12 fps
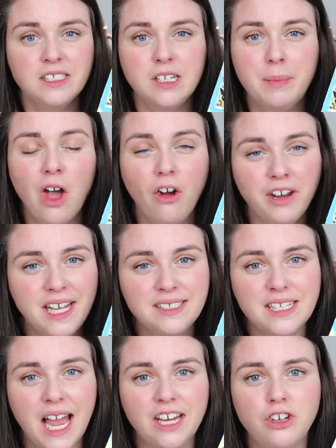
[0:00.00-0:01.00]
To be
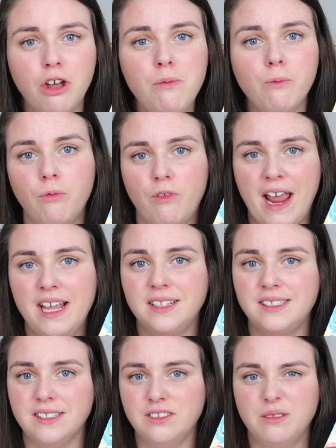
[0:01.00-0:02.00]
honest, I don't
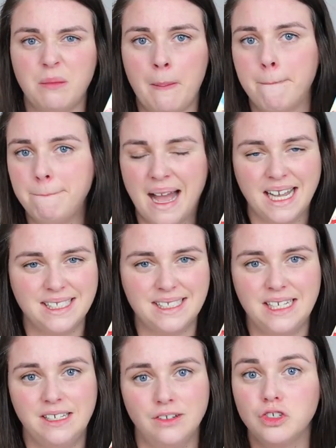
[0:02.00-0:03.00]
rate
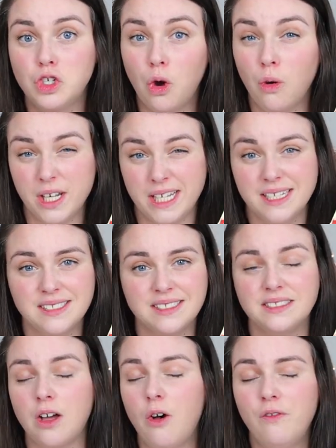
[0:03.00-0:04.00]
magazine
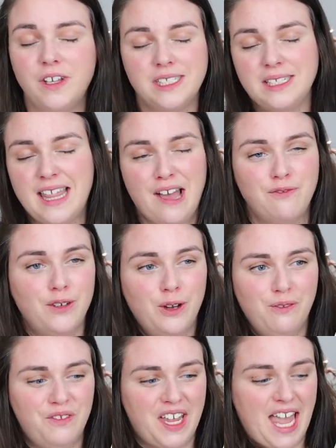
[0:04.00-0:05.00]
toys. Obviously they're
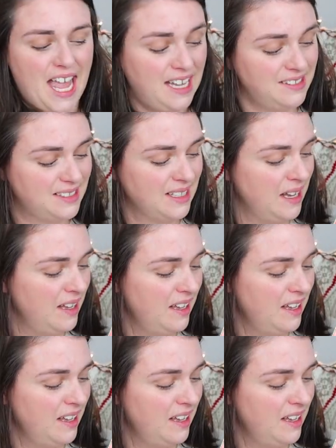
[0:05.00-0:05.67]
fun for kids.